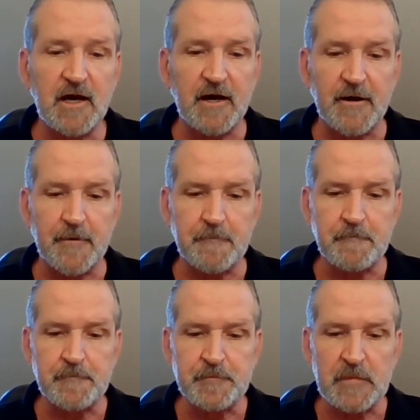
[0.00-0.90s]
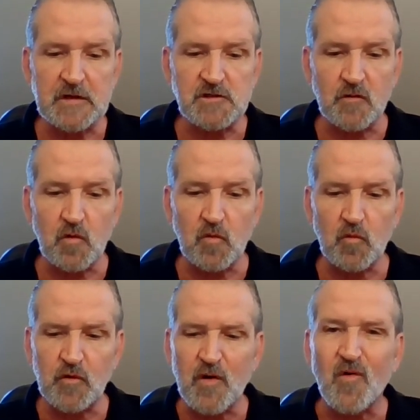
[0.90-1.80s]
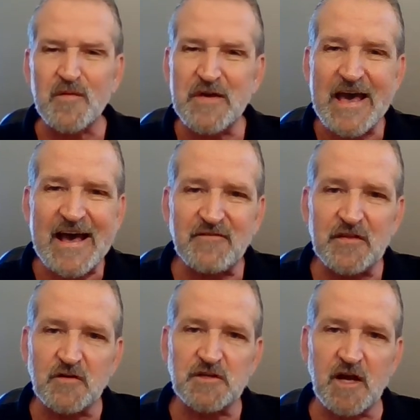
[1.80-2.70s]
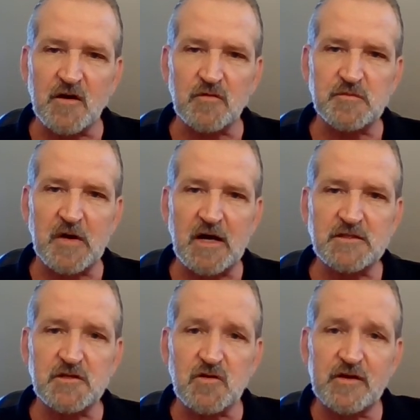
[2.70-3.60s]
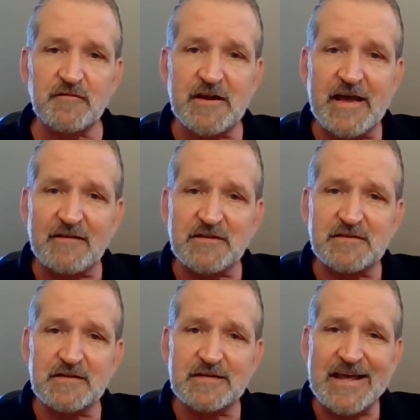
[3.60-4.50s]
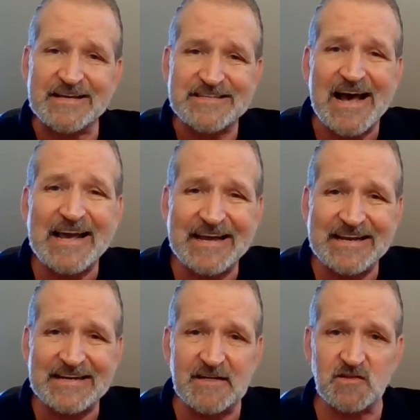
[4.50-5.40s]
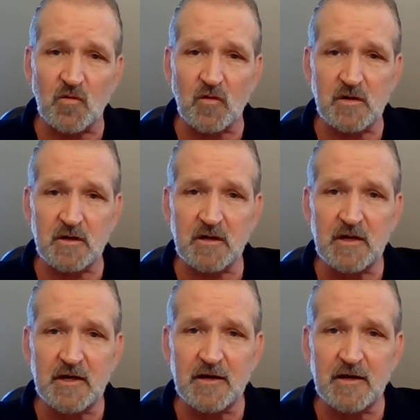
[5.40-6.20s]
So we don't want to be having those kind of responses, or even have an anxiety disorder,